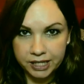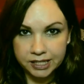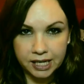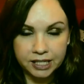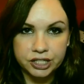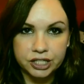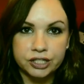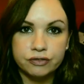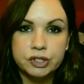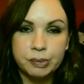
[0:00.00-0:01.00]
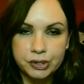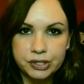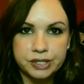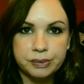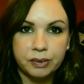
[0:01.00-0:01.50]
the intelligent
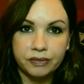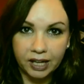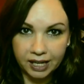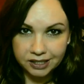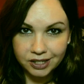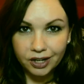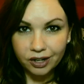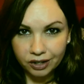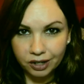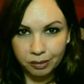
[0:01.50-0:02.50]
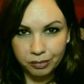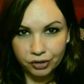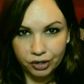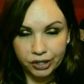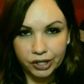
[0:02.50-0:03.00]
responses we've had come
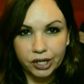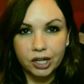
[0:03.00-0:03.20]
through.